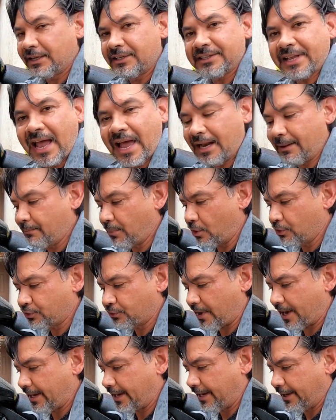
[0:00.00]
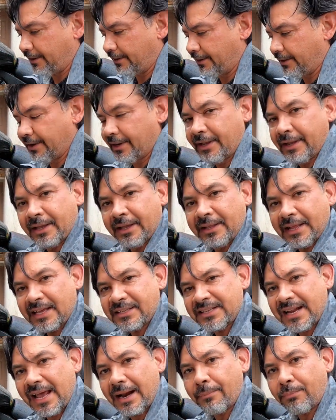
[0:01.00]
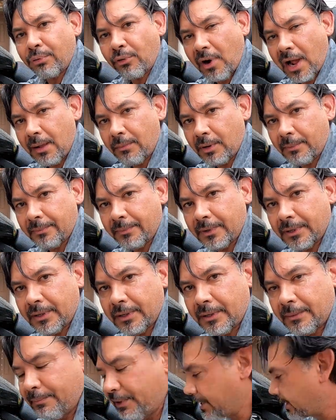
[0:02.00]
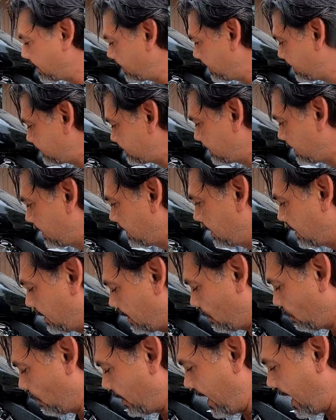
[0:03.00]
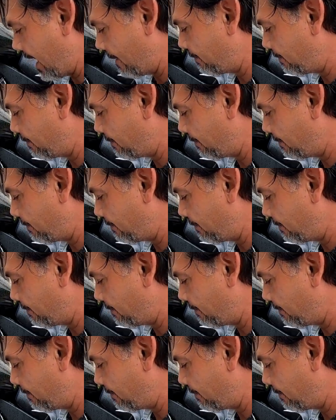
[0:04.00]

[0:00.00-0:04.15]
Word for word: these Allen bolts right here? That's not a problem, because what